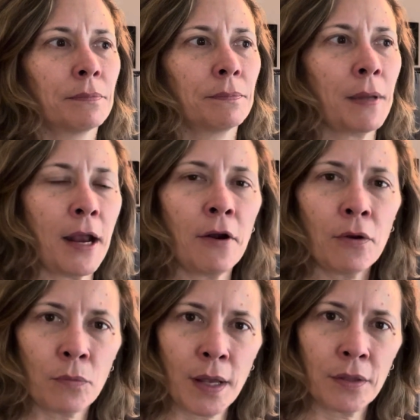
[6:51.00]
pair
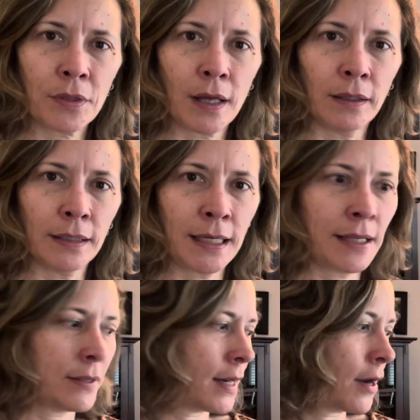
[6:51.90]
it with a
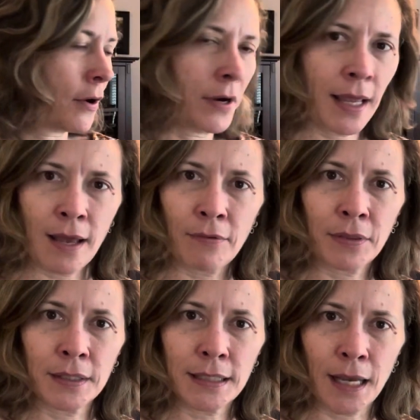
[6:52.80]
linen that I already have on
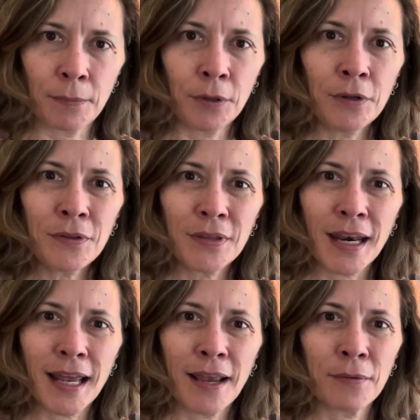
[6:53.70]
the table that
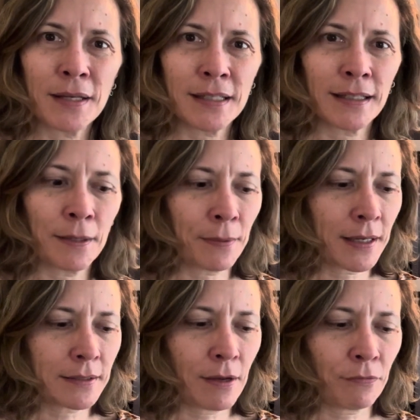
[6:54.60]
I recently
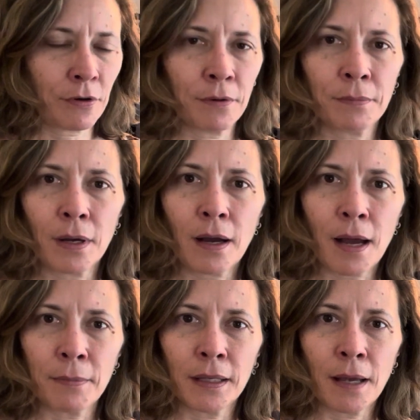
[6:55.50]
picked up from
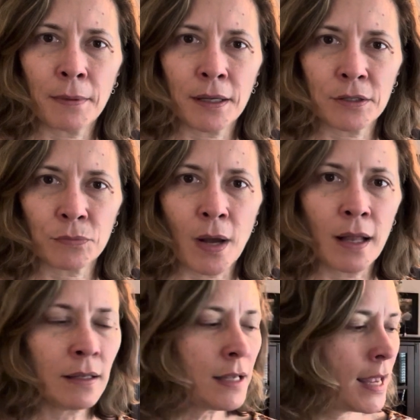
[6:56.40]
Hobby Lobby as
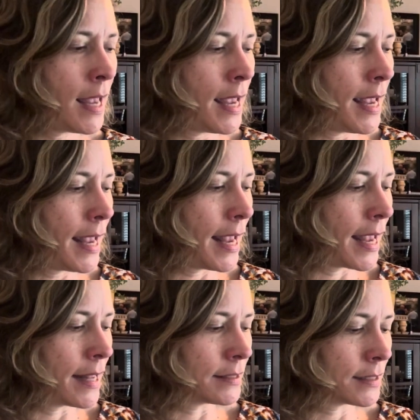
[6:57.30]
well.
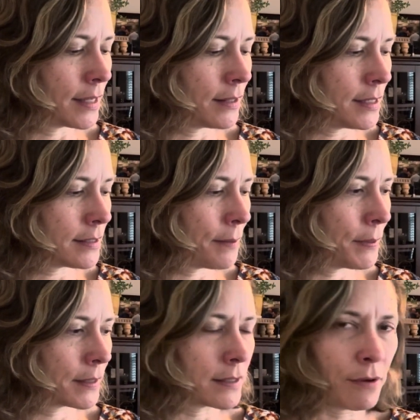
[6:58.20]
And this I
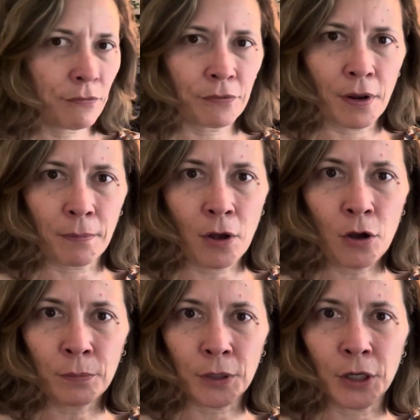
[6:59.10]
picked up from
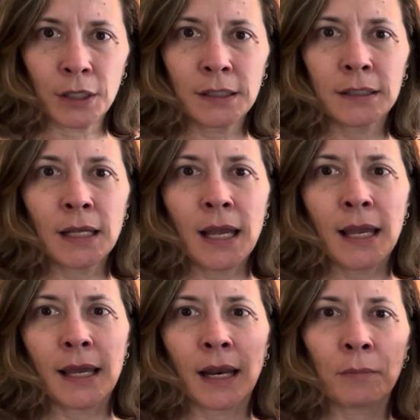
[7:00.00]
Home Goods,
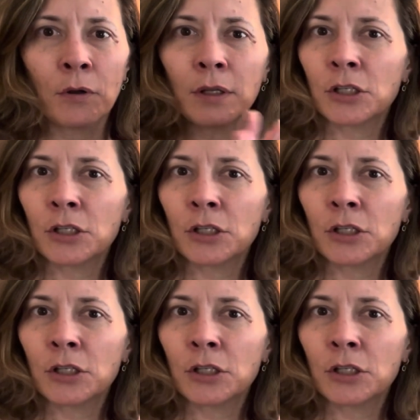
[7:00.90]
and I'm only